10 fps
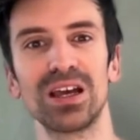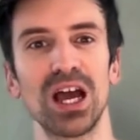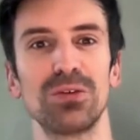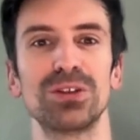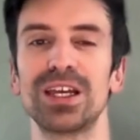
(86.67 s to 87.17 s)

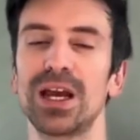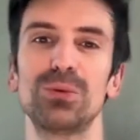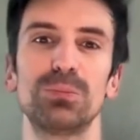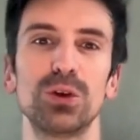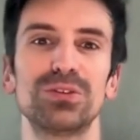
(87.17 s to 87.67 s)
After that,
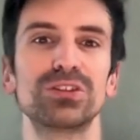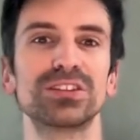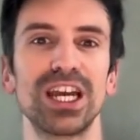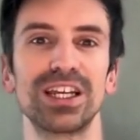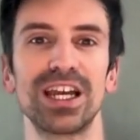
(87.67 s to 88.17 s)
we move to
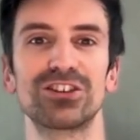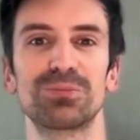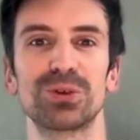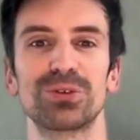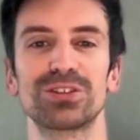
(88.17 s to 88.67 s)
standard
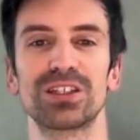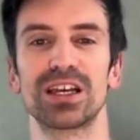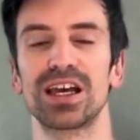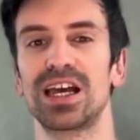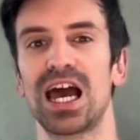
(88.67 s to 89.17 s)
attributes
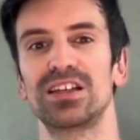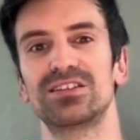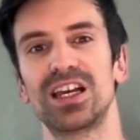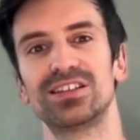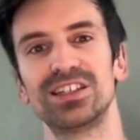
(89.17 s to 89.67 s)
and the
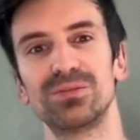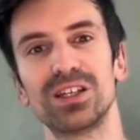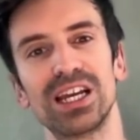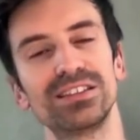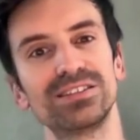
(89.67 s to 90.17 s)
sensitive
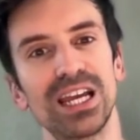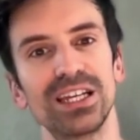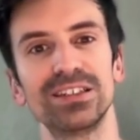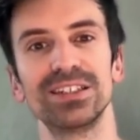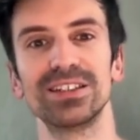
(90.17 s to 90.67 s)
data scanner,